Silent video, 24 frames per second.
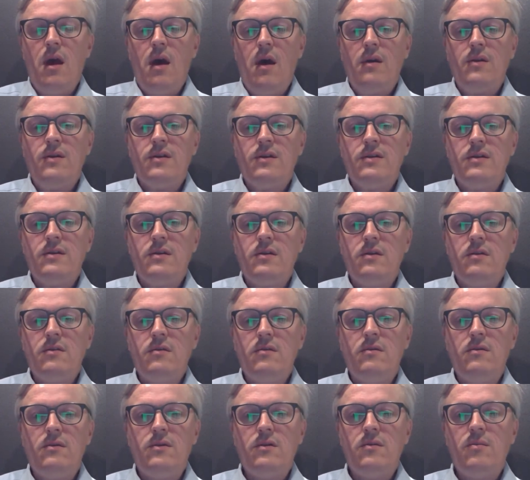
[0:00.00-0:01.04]
Just
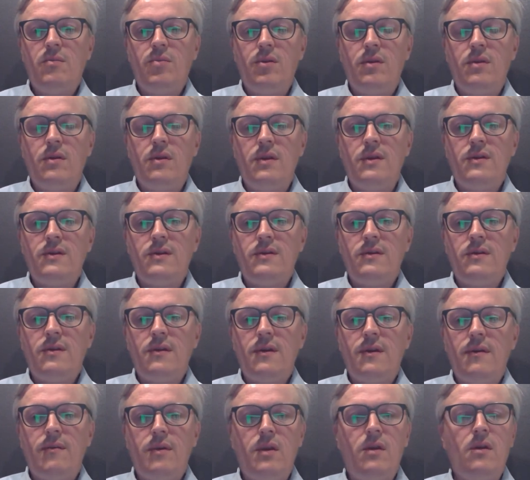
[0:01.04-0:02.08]
to put this,
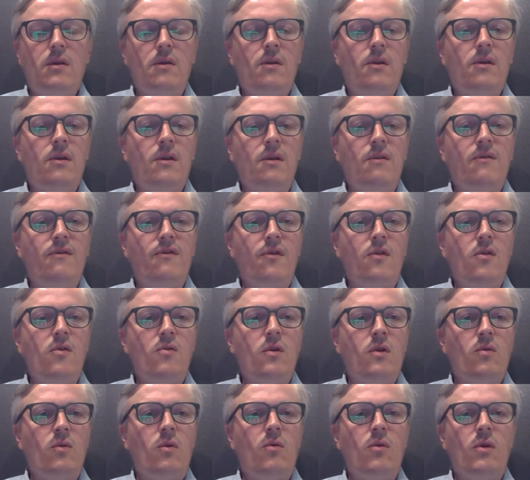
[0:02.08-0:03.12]
looking
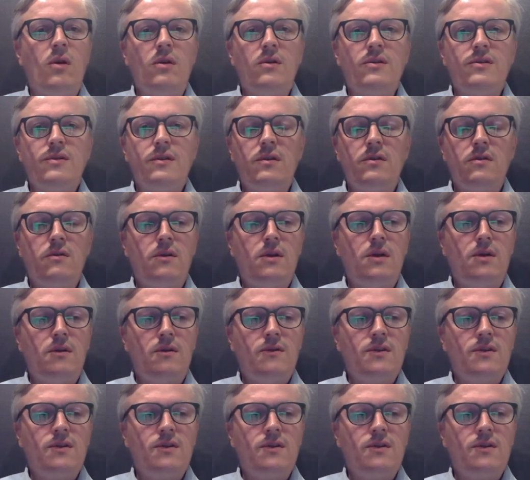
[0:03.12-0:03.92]
forward, what we're also doing,